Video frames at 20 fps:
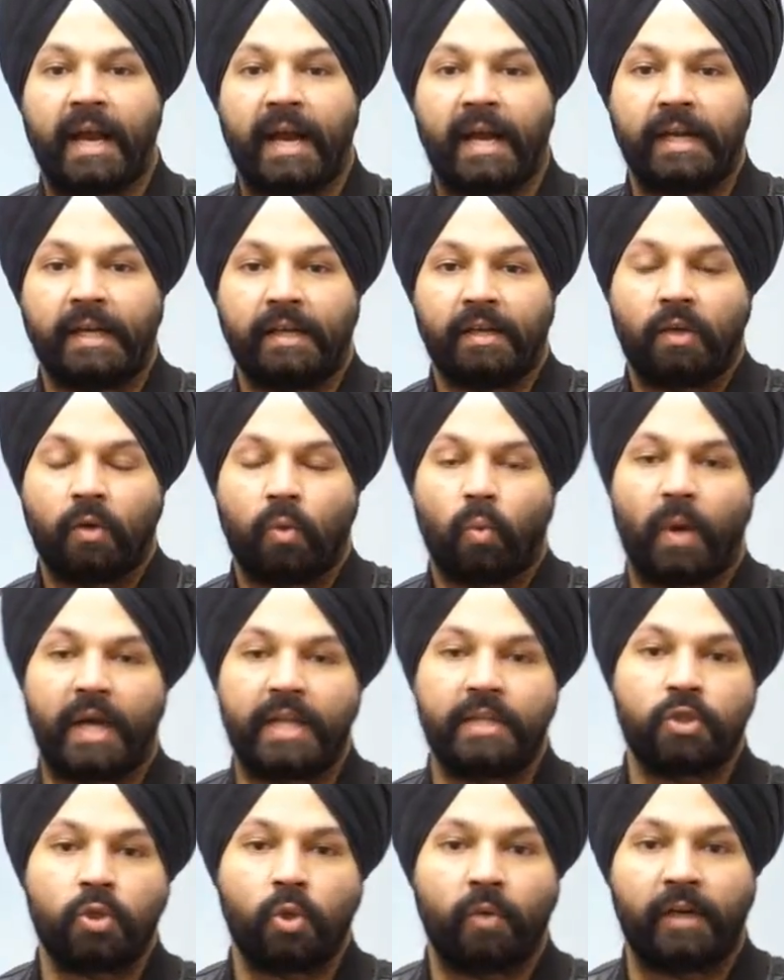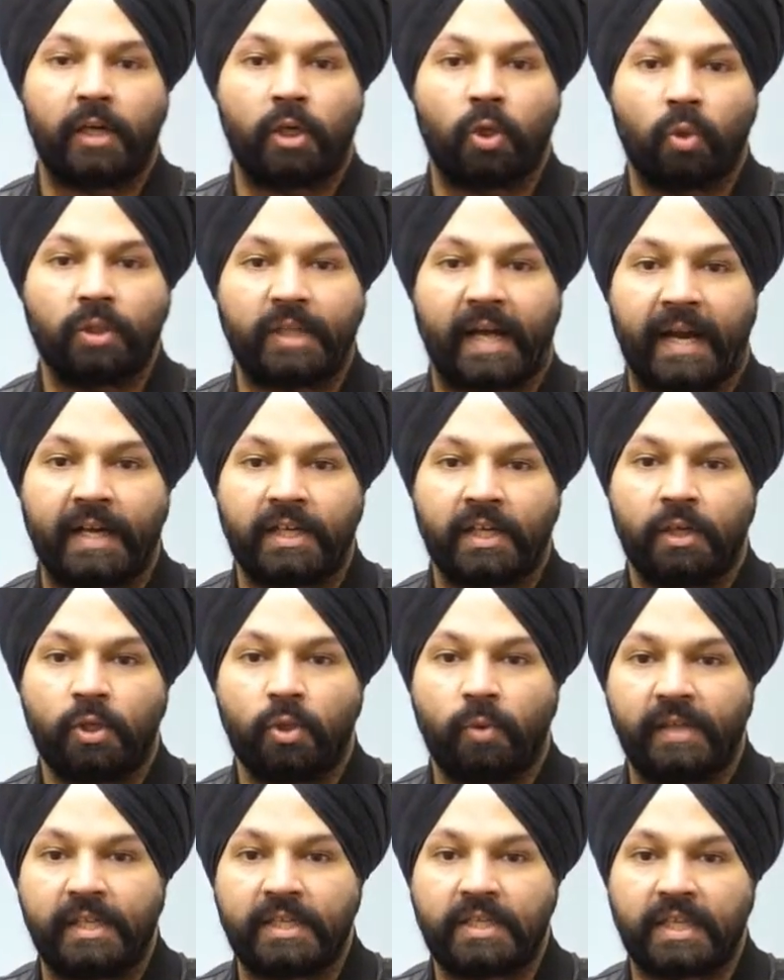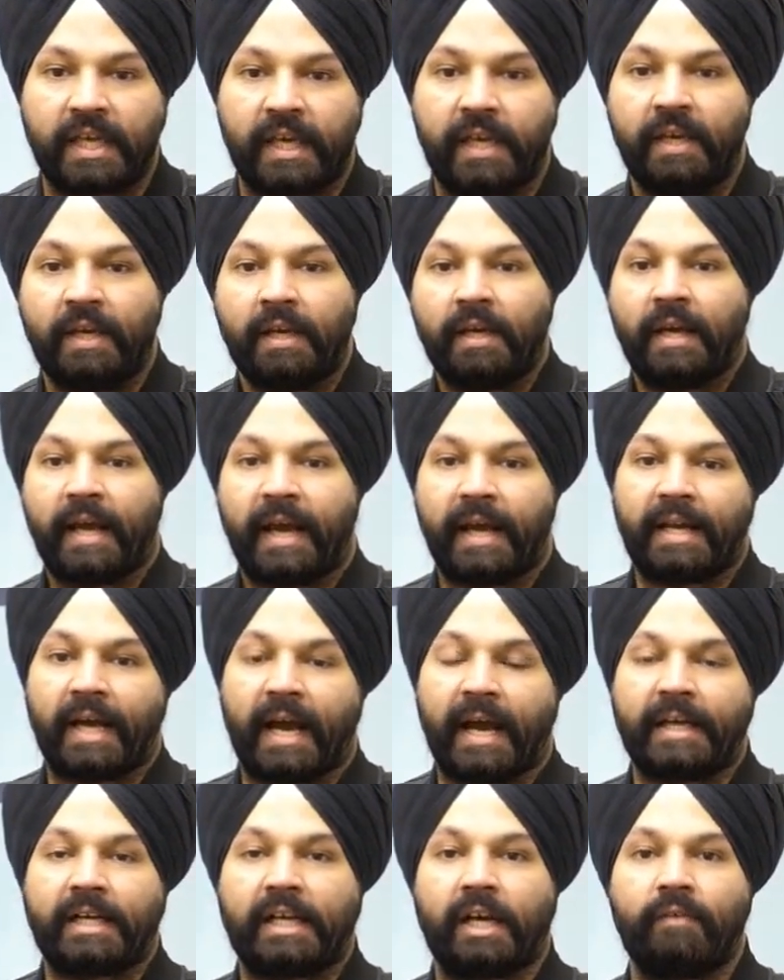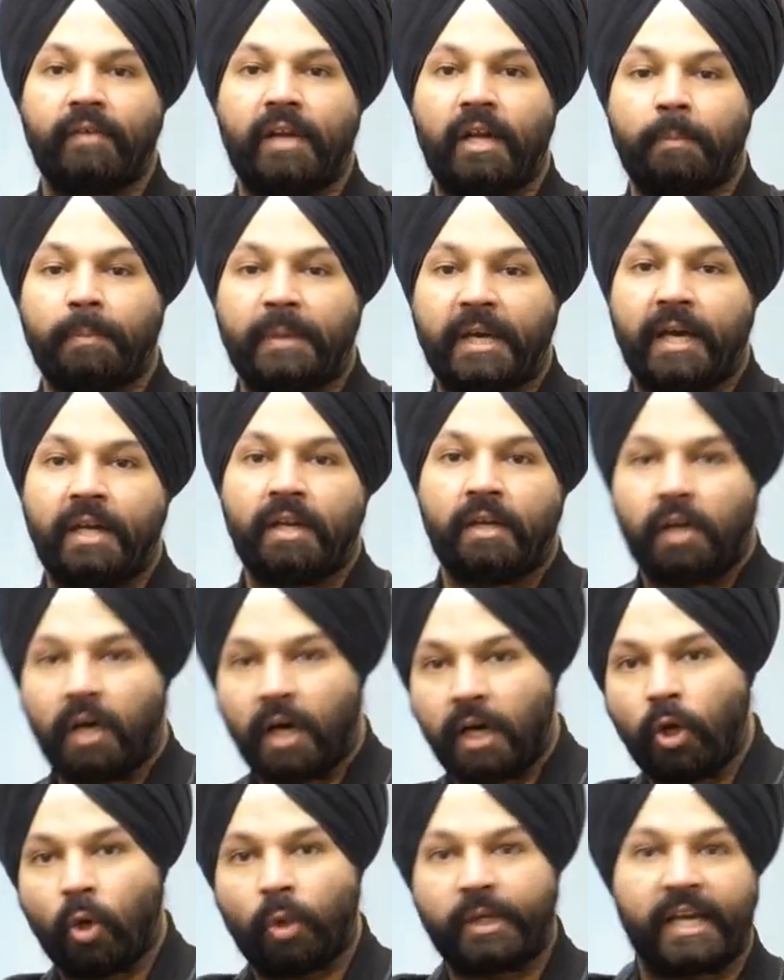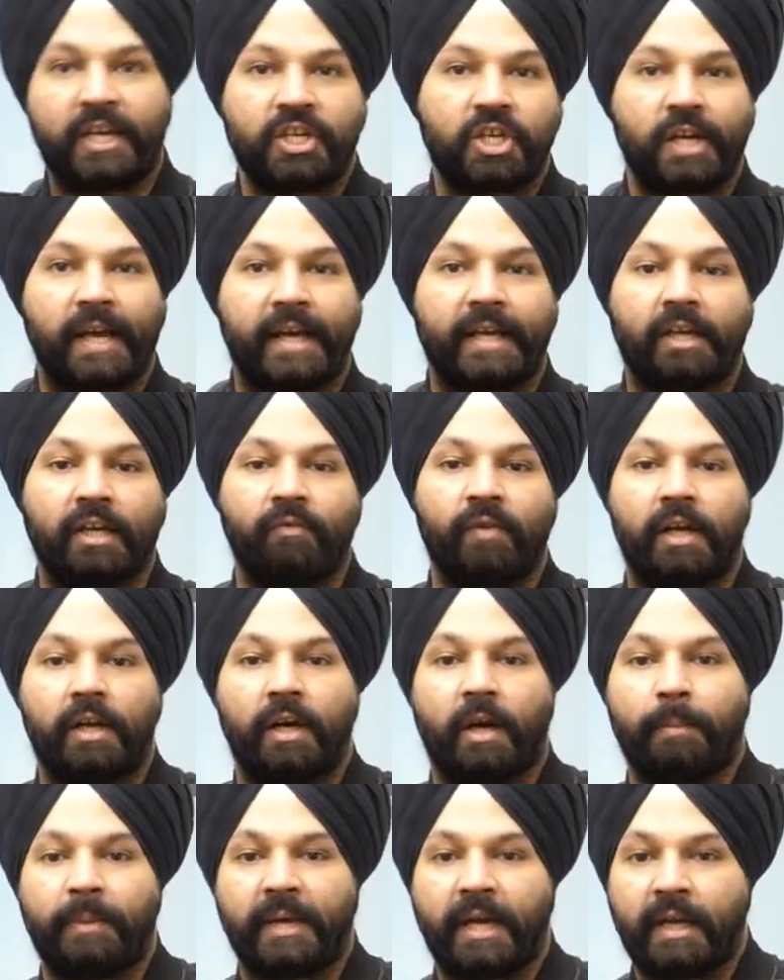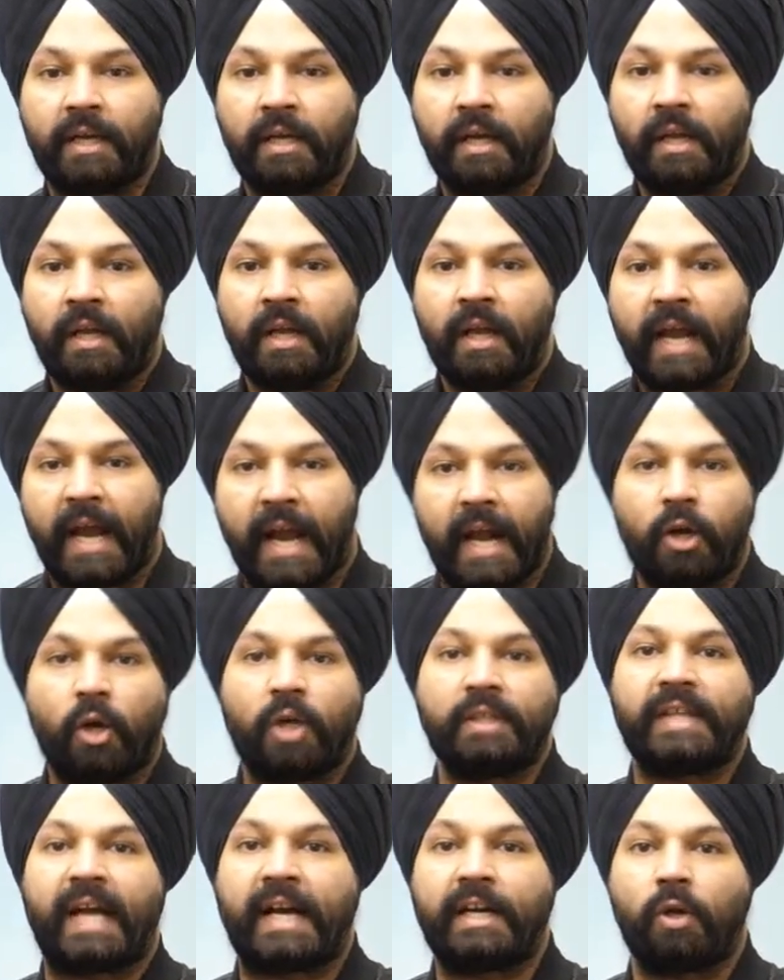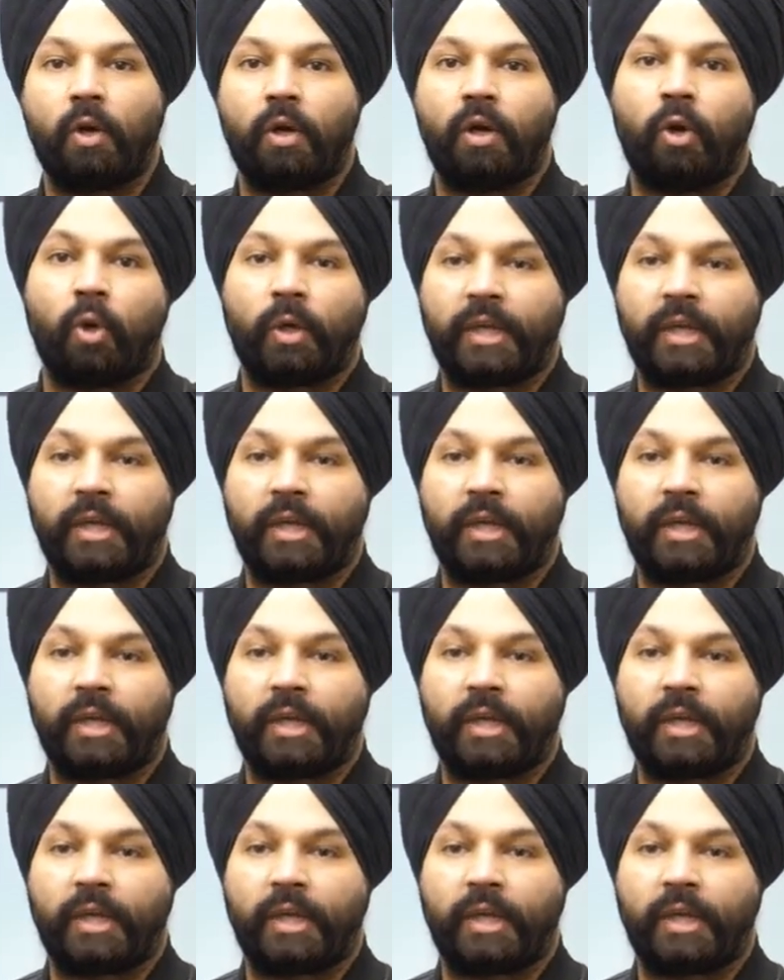And once you will do that, you will see an icon will appear, a location icon will appear. And on that